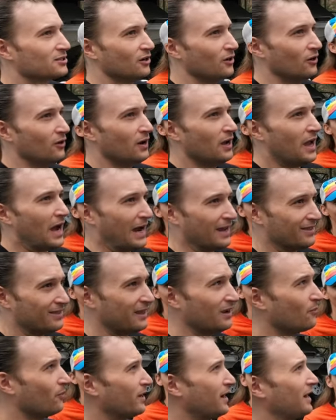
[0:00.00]
so I
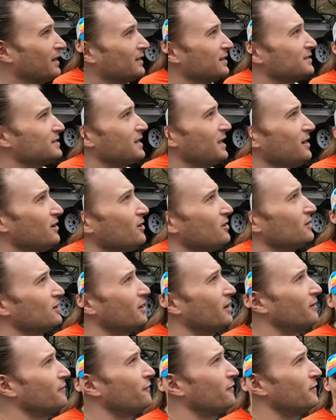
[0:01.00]
think we got this thing good
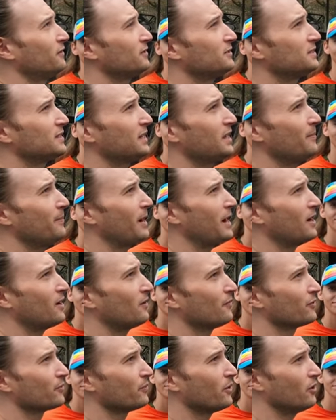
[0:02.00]
enough to get back
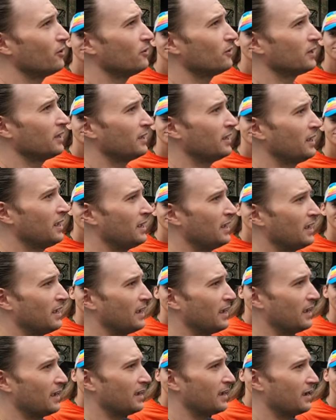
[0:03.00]
on the road
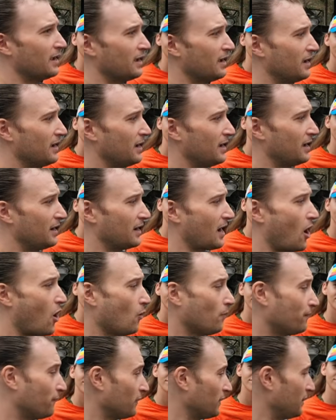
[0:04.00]
and
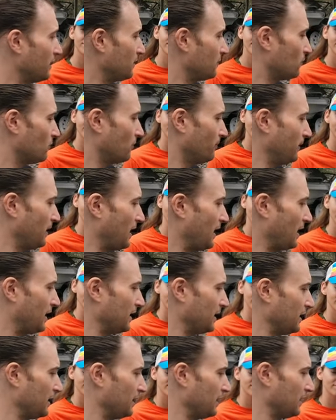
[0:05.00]
hopefully we'll be
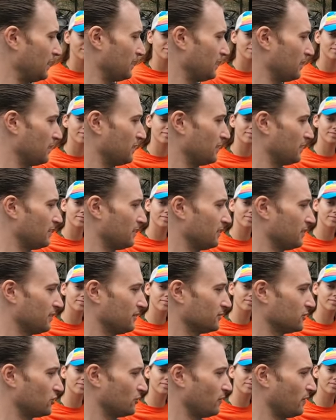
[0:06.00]
heading
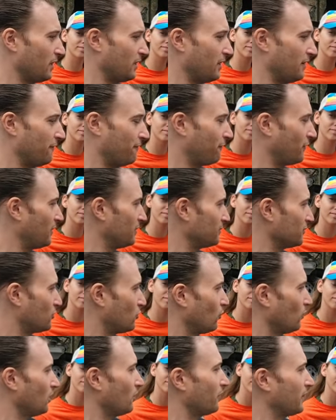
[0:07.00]
to a fun,
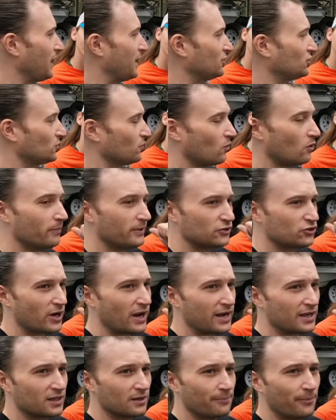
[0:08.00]
cool location. We'll be
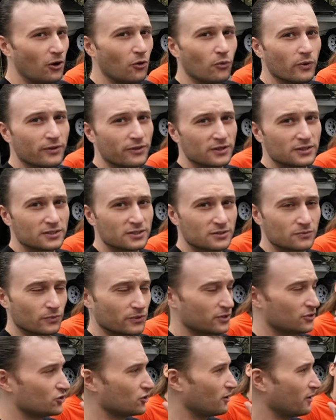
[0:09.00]
dragging the boat with us
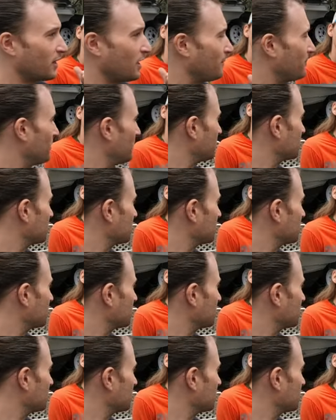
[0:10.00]
with the truck camper